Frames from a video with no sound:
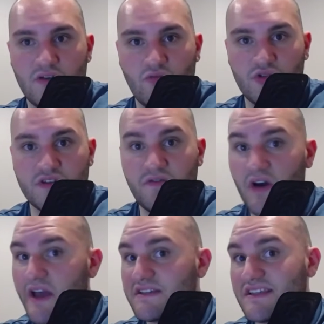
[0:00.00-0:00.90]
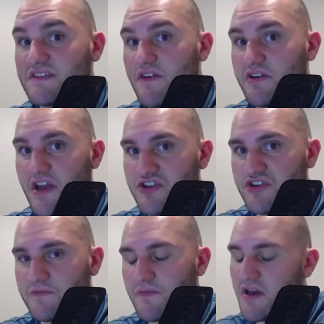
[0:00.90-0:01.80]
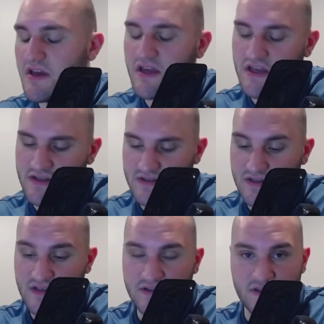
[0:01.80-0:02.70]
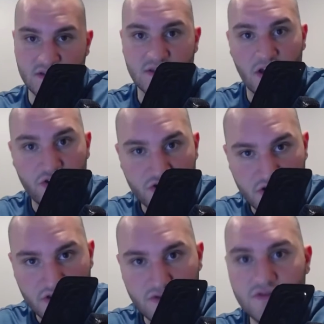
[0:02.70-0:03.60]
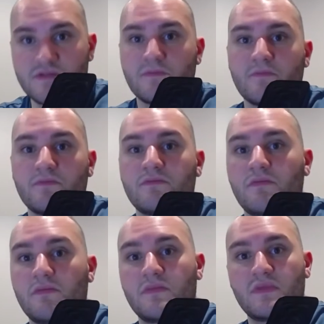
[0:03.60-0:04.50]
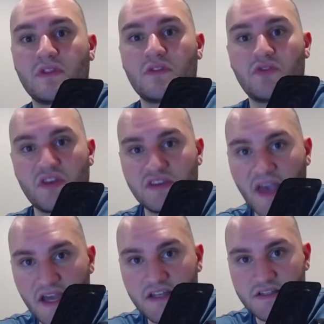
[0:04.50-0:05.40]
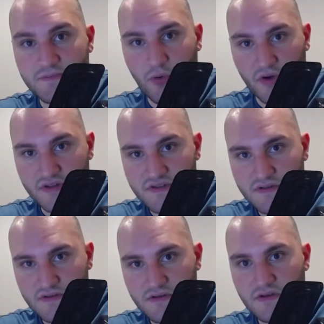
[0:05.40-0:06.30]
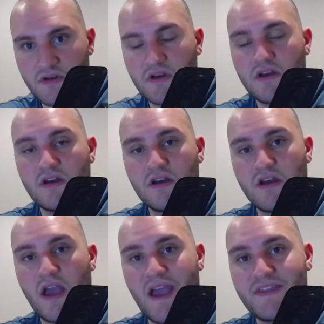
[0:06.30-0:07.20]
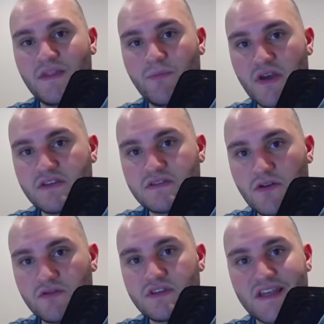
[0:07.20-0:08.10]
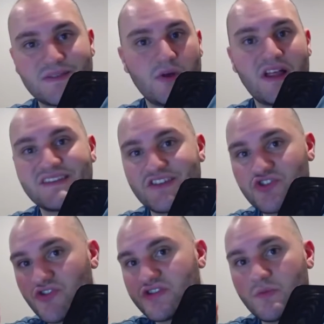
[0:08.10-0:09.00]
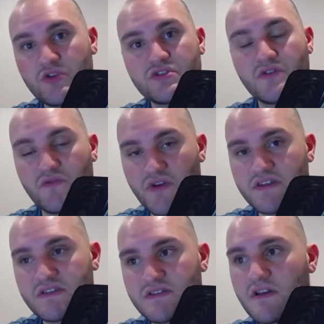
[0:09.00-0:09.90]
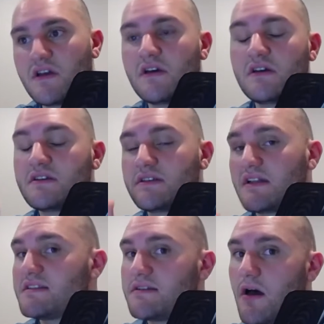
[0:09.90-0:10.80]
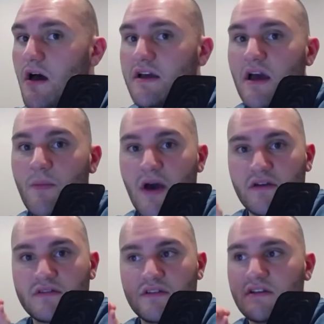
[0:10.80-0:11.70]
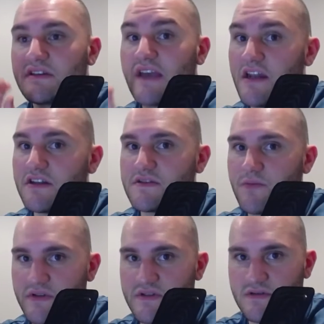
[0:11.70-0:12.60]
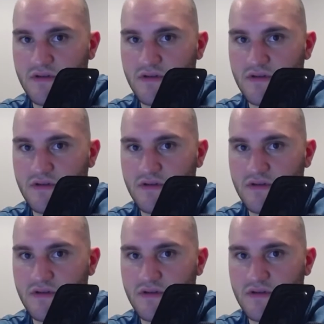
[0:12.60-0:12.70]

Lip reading: What defines its variation is the scale you're going to use, the cadence points, and the bass note, as well as the certain musical phrases. So let's talk about cadence points.